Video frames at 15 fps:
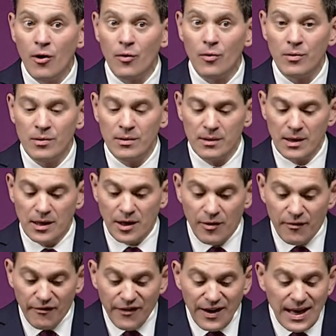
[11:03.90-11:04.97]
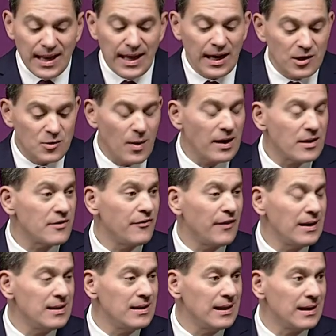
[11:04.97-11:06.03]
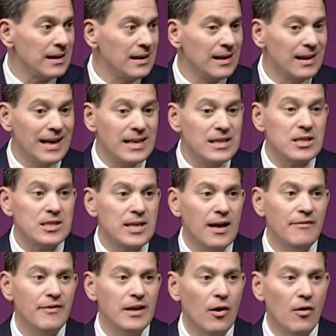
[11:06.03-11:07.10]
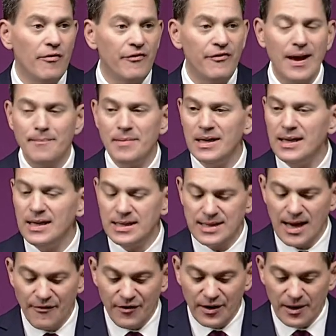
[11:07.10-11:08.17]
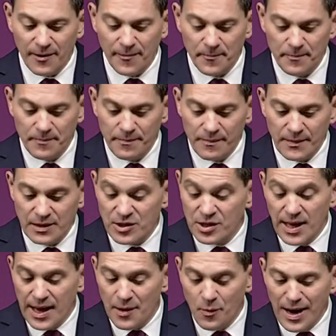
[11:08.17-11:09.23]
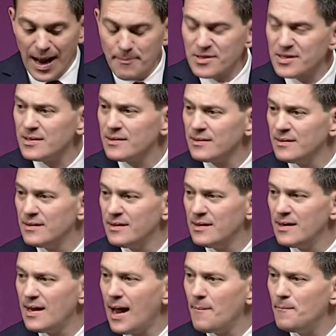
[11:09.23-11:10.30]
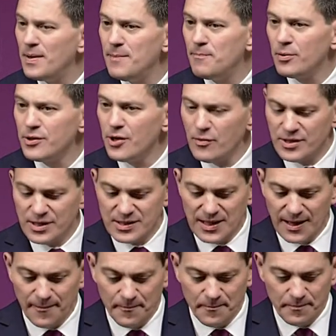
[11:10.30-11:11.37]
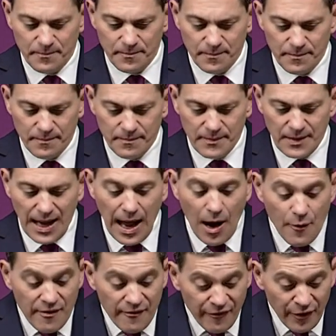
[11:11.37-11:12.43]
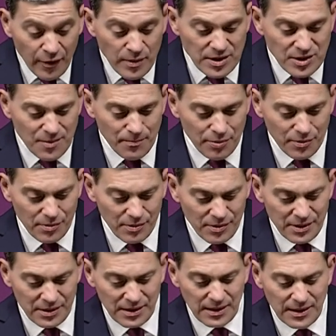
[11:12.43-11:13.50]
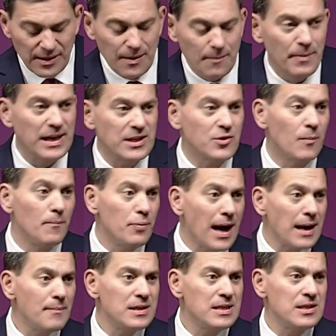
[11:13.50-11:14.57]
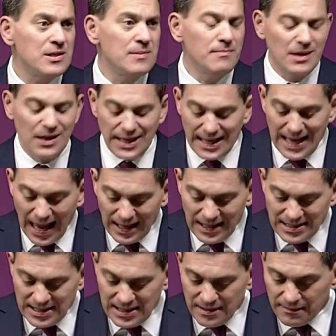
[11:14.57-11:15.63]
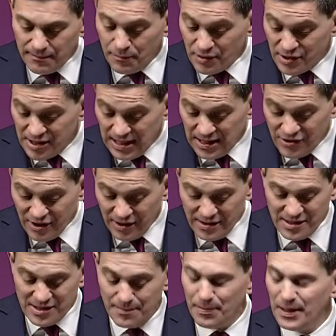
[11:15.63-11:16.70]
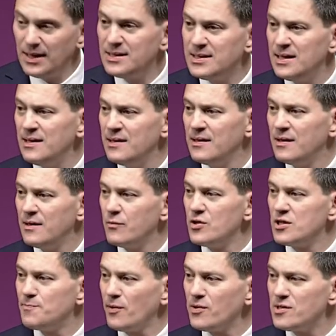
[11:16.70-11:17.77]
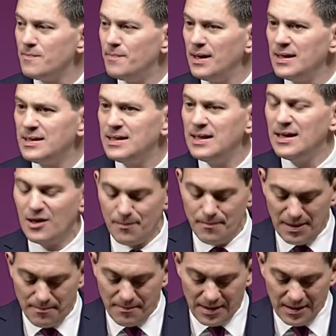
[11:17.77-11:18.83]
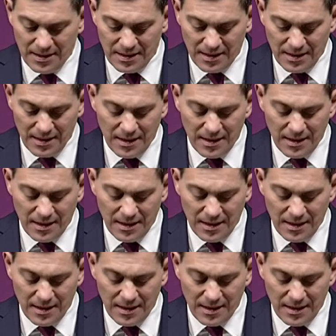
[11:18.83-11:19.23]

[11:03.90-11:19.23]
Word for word: role convening as well as funding in staving off famine in East Africa. Today, we're absent, and people notice that. Our influence abroad, based on pragmatism, legality, procedure, stability, responsibility, commitment,